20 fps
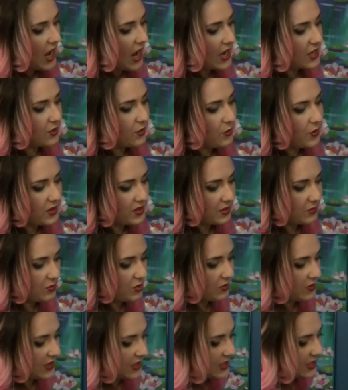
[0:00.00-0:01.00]
I don't want them
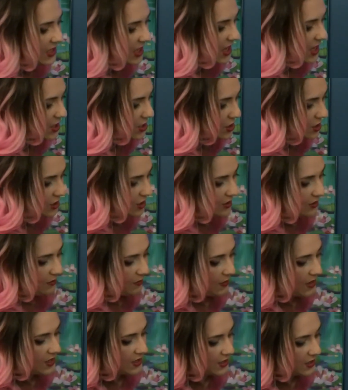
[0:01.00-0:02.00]
to really touch
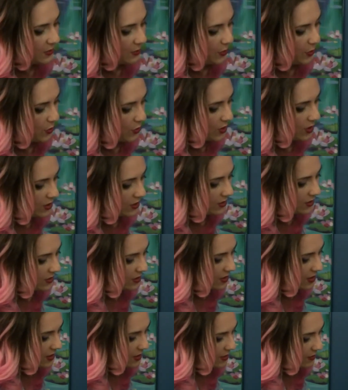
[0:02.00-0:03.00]
my
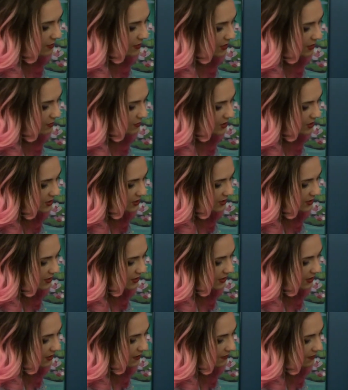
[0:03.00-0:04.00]
supports, but I'm just
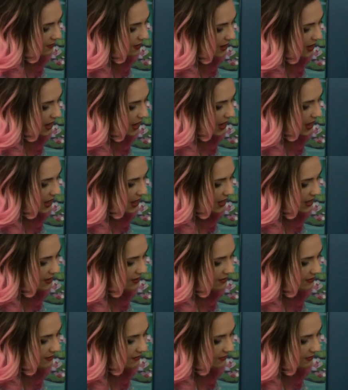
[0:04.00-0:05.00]
gonna
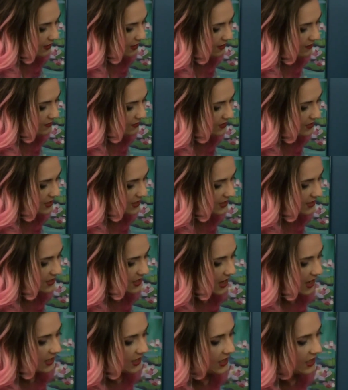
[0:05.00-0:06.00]
add kind of
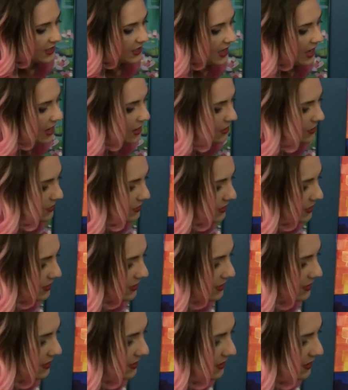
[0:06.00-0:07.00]
zigzagging down
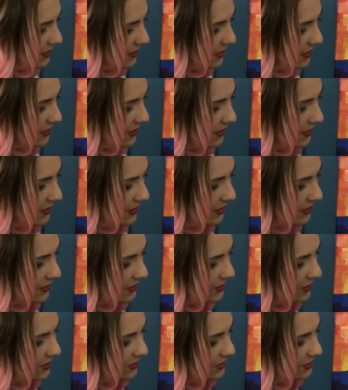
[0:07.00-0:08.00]

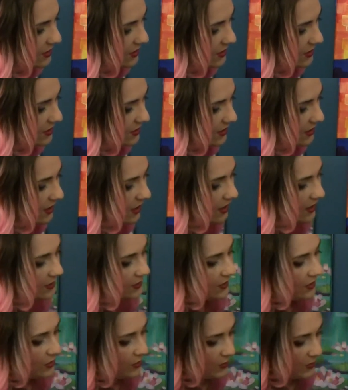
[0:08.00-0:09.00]
just a
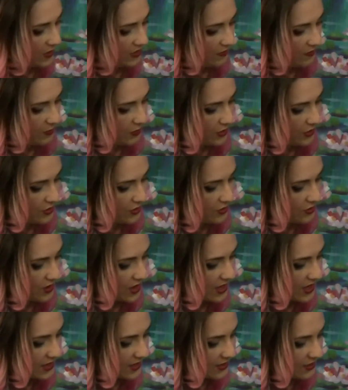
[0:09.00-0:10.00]
little bit of blue,
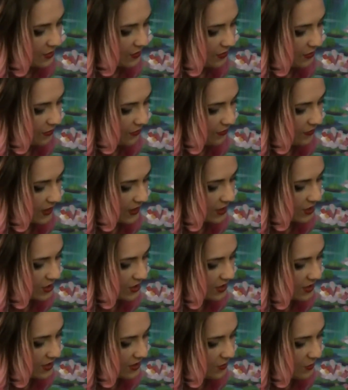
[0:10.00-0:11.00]
like it's the
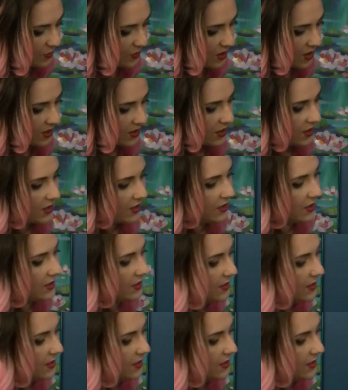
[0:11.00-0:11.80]
reflection in the water